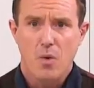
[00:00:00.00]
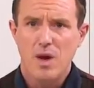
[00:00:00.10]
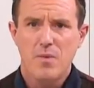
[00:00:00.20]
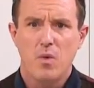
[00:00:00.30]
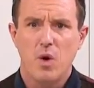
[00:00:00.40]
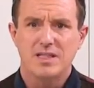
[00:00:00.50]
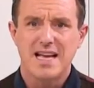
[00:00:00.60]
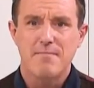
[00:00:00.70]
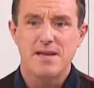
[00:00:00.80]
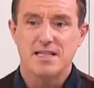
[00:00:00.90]
We were, what,
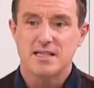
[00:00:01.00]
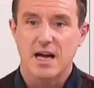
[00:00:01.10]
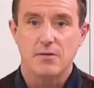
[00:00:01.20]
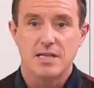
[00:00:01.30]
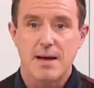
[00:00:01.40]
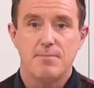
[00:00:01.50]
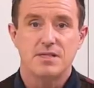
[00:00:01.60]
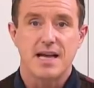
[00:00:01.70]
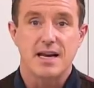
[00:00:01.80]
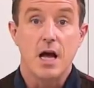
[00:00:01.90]
ten minutes ago, ten
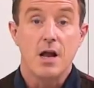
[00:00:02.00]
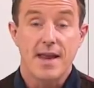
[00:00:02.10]
percent.